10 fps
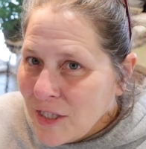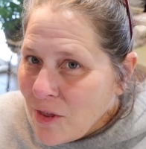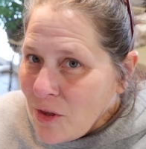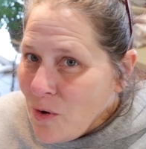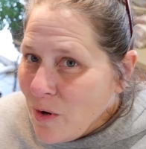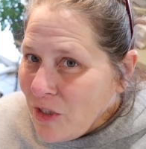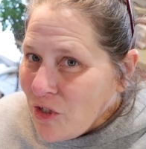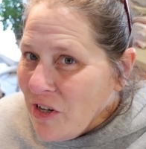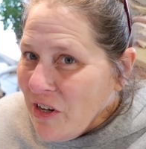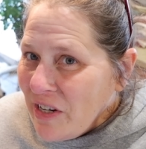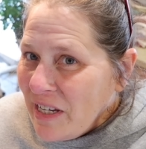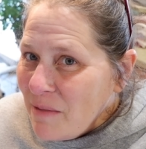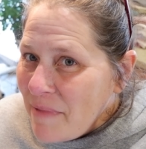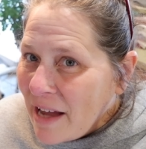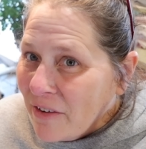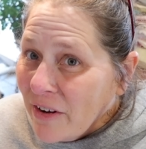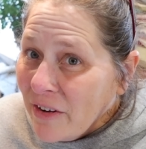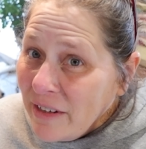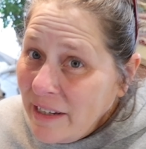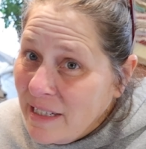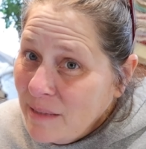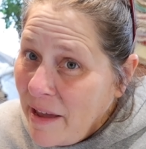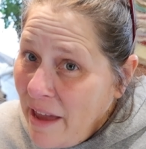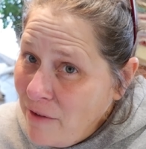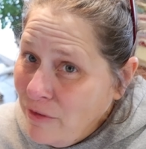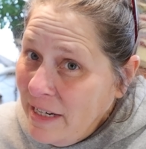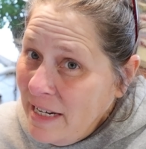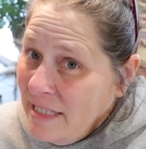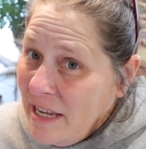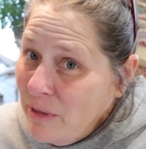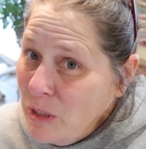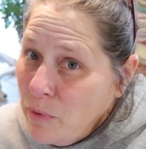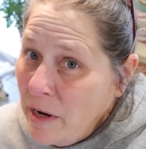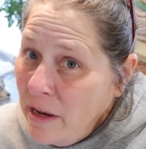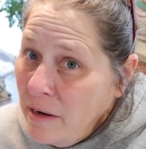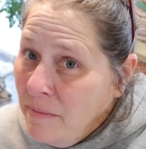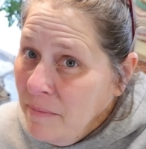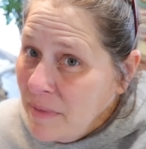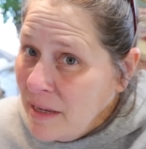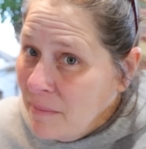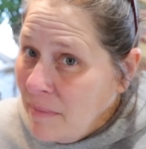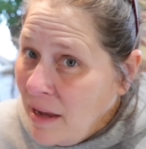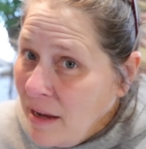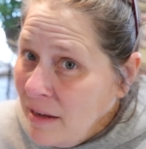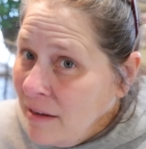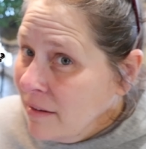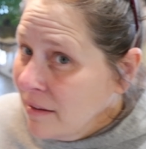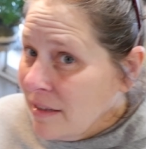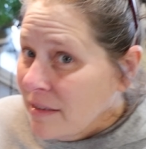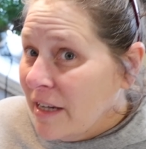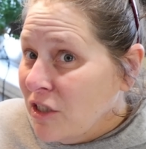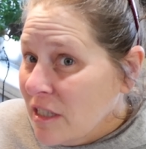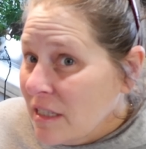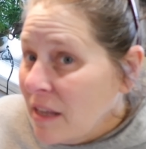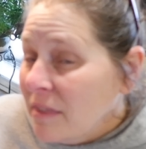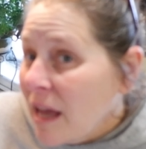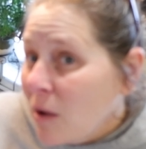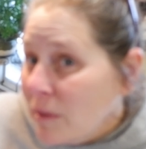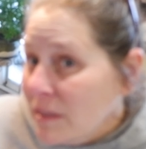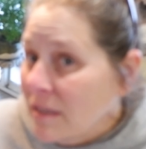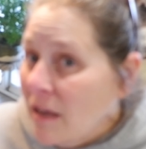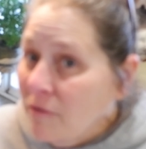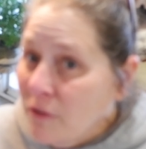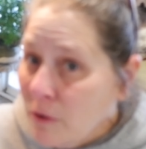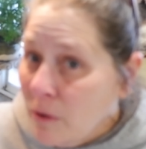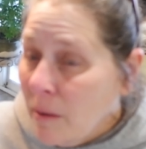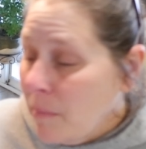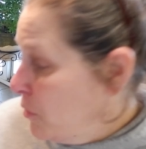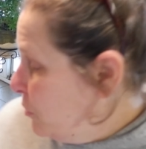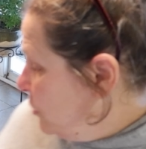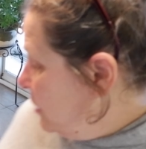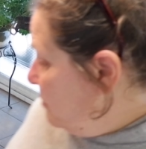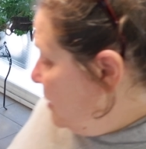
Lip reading: So the noise you're hearing in the background is my everyday sandwich bread being made, because I just let that one set for about 30